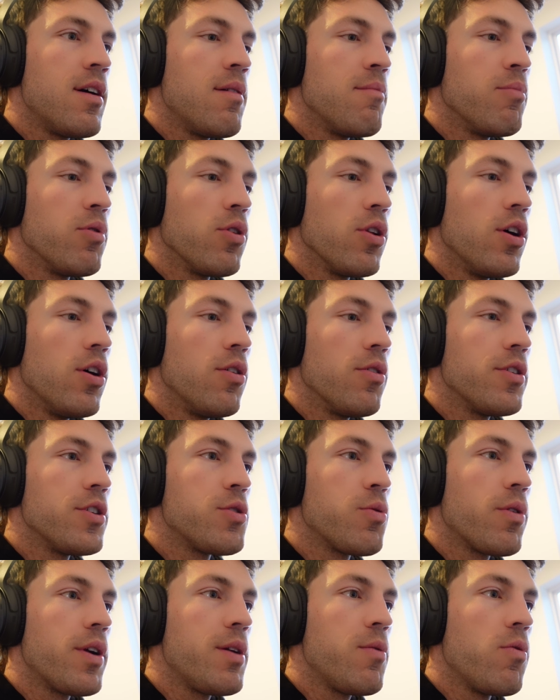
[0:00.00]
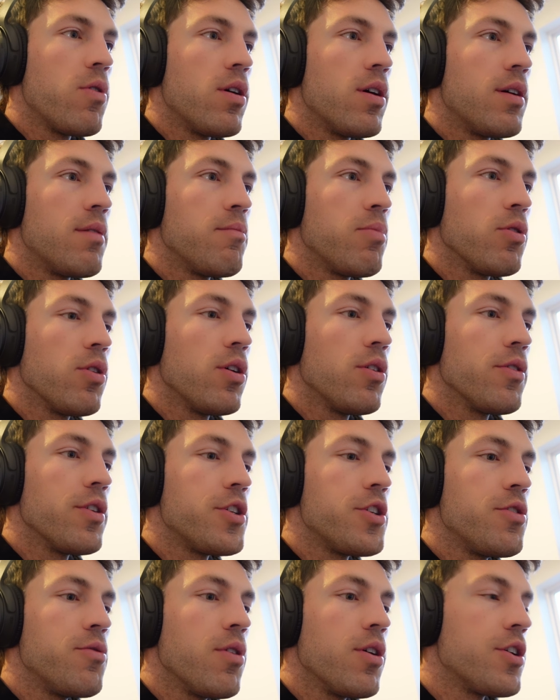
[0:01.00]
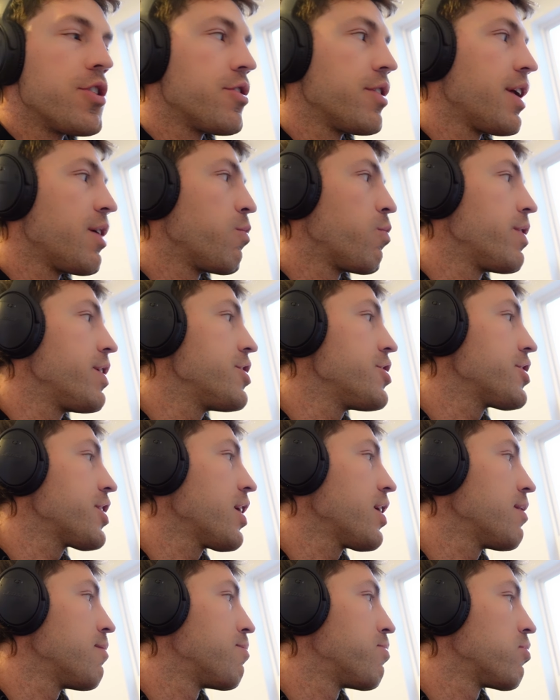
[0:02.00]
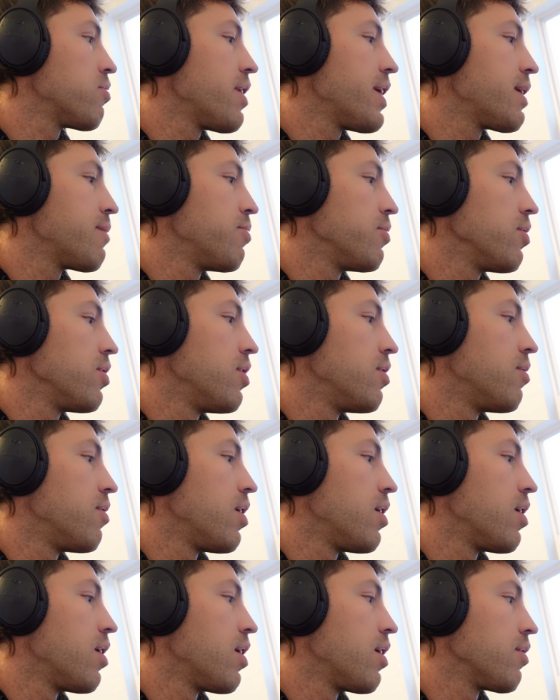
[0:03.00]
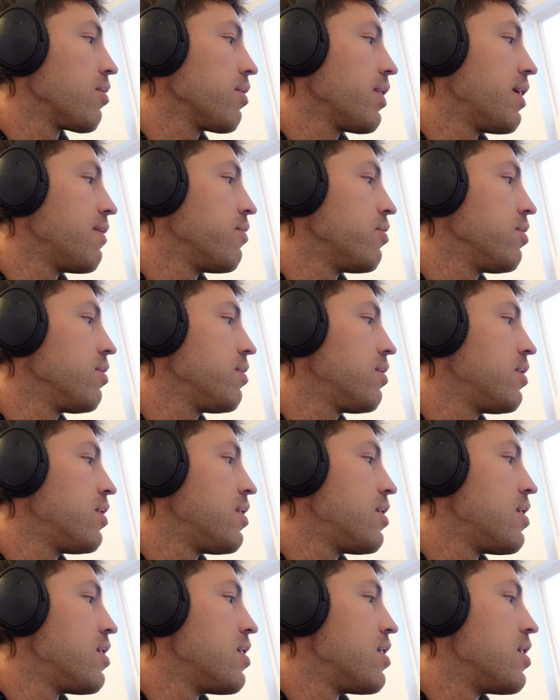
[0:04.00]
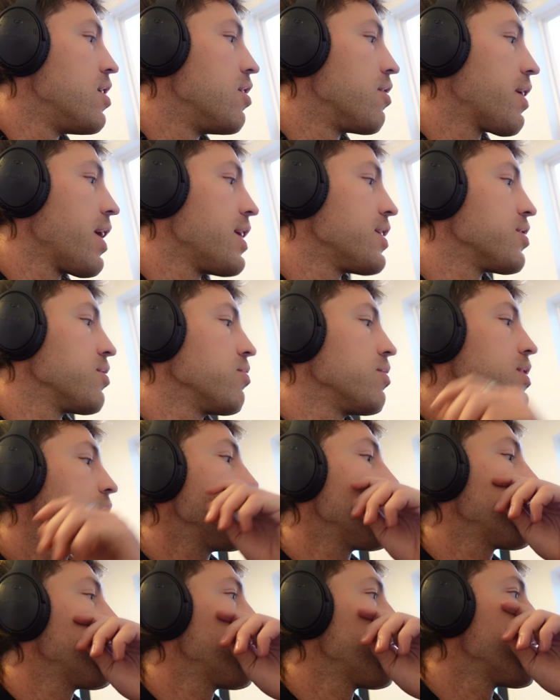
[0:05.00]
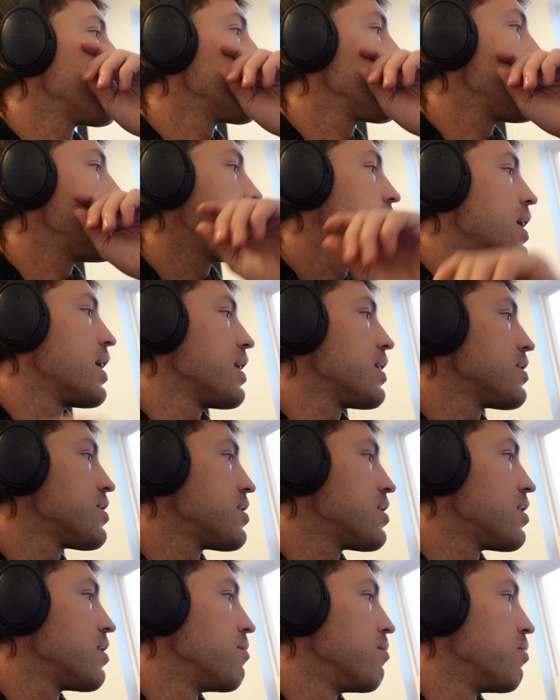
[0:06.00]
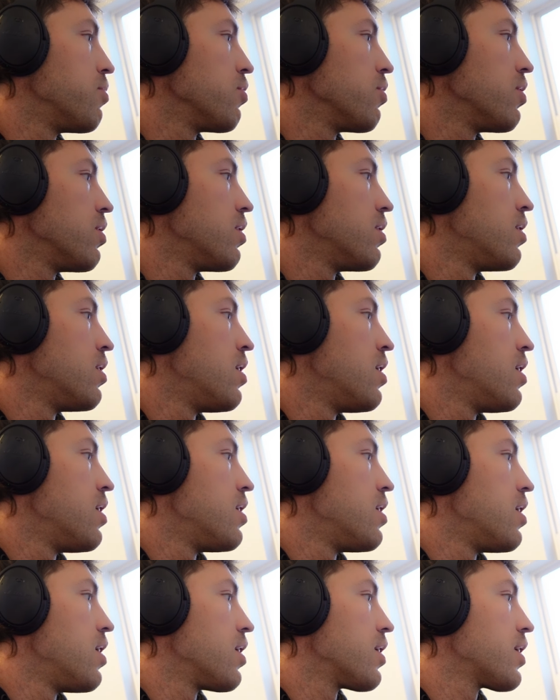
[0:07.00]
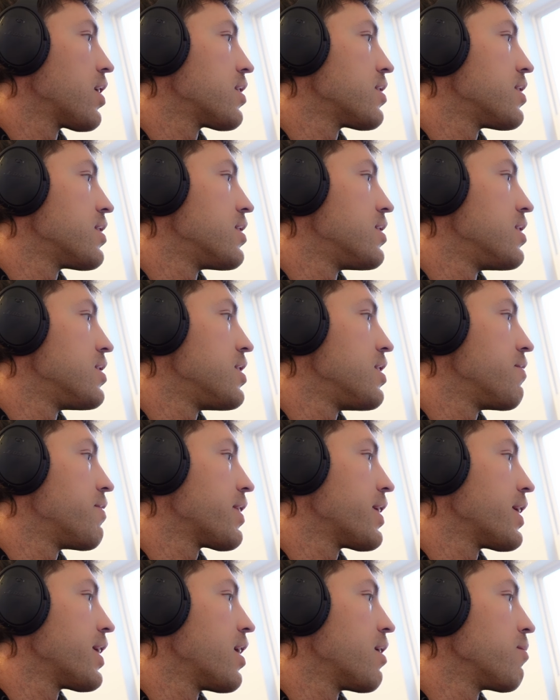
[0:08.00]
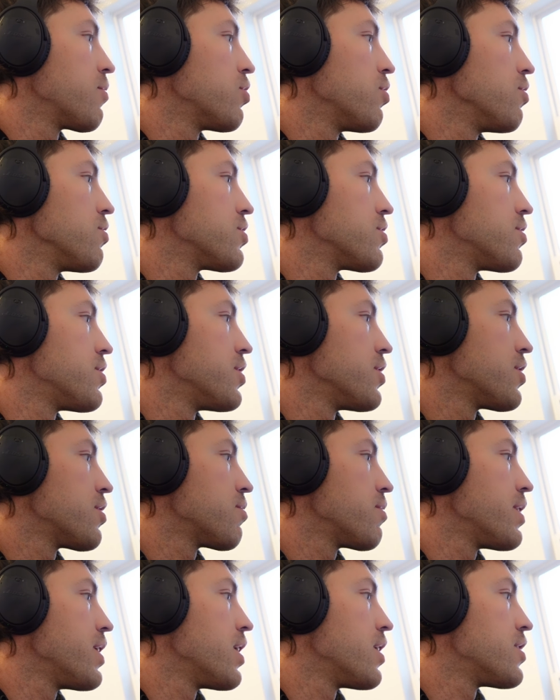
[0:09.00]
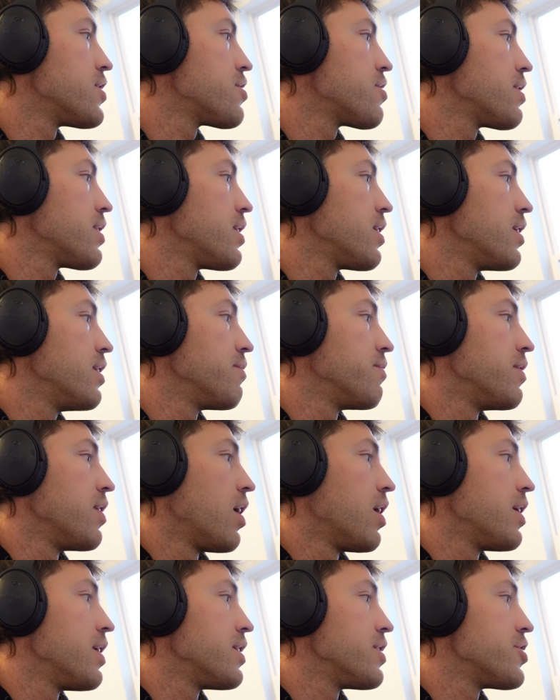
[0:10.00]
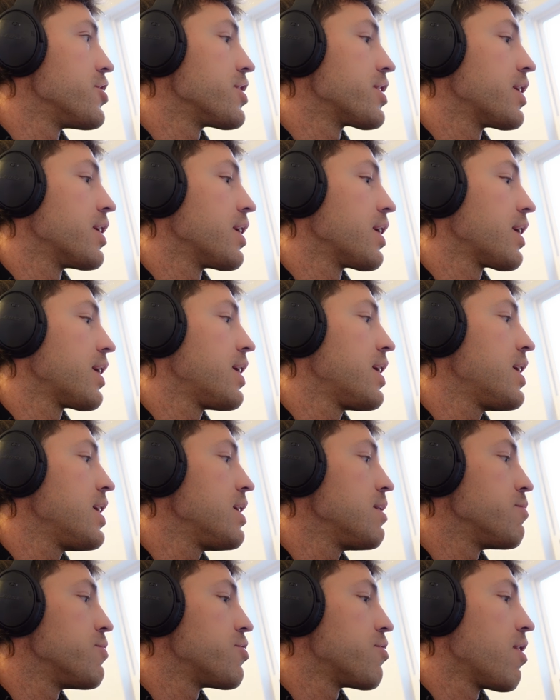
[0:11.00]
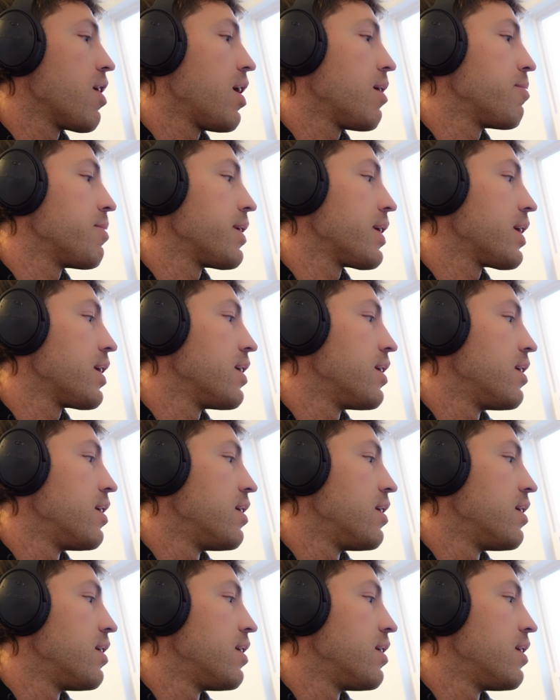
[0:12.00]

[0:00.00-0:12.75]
below the 21 below the 200, and we just got to break below our level. Okay, so let's look for a retest below to see if it can come closer to 300. If not, it's just going to keep dropping.